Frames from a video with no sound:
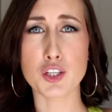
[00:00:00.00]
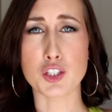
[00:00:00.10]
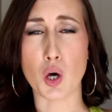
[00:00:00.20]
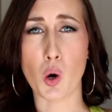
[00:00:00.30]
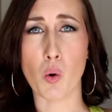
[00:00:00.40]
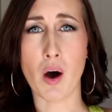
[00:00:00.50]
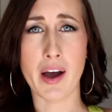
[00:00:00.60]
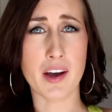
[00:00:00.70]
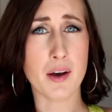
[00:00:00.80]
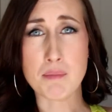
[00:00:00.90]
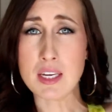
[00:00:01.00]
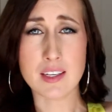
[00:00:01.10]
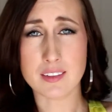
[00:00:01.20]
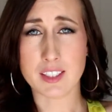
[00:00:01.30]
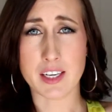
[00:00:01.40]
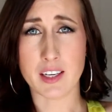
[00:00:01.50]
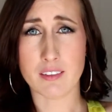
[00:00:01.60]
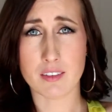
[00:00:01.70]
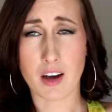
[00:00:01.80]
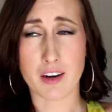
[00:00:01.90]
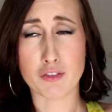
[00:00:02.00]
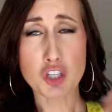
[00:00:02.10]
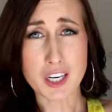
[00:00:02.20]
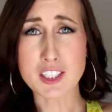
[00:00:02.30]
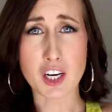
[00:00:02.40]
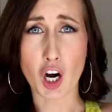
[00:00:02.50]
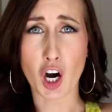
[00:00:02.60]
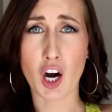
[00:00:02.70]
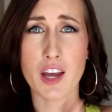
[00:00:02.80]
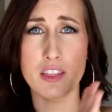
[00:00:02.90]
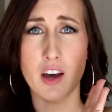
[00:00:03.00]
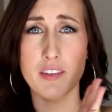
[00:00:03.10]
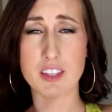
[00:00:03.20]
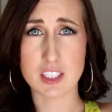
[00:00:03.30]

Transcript: So I immediately kind of trusted her and thought,